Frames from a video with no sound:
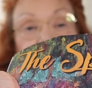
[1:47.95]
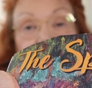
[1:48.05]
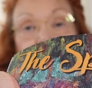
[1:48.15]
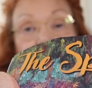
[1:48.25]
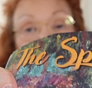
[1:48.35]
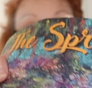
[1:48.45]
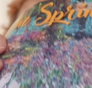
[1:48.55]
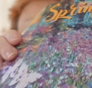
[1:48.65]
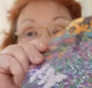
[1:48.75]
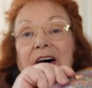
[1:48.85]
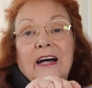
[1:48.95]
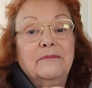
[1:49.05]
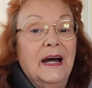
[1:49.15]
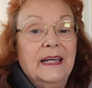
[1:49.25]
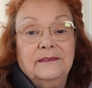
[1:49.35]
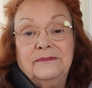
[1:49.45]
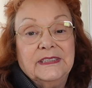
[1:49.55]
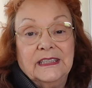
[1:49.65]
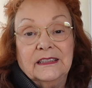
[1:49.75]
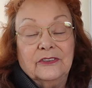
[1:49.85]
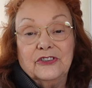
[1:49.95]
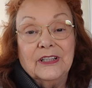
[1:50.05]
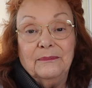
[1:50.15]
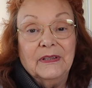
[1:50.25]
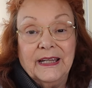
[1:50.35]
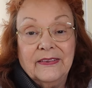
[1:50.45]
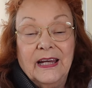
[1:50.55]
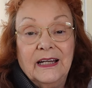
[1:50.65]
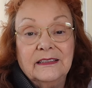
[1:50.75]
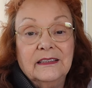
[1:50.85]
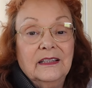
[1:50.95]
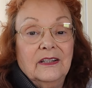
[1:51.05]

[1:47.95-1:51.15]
maybe 5 by 10 or something like that.